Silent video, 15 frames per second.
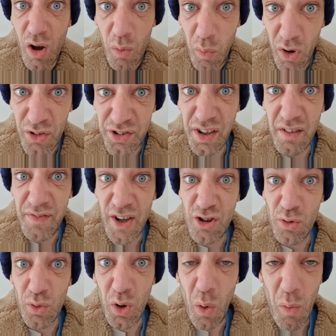One's an
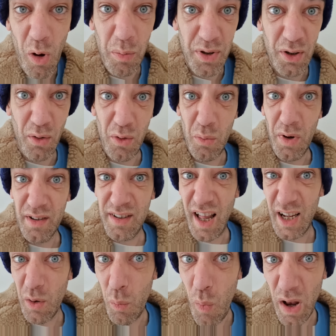official co-op, the other one's
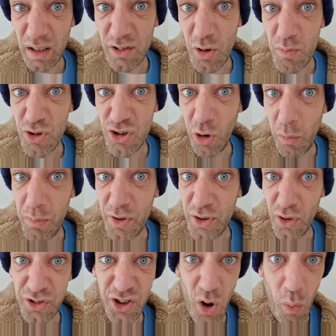like a welcome shop that
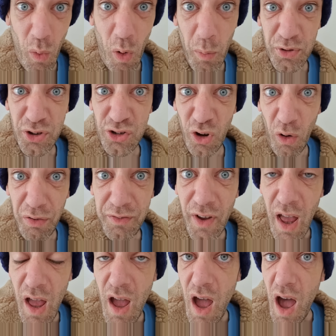does co-op stuff.
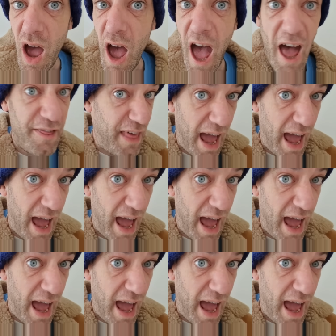And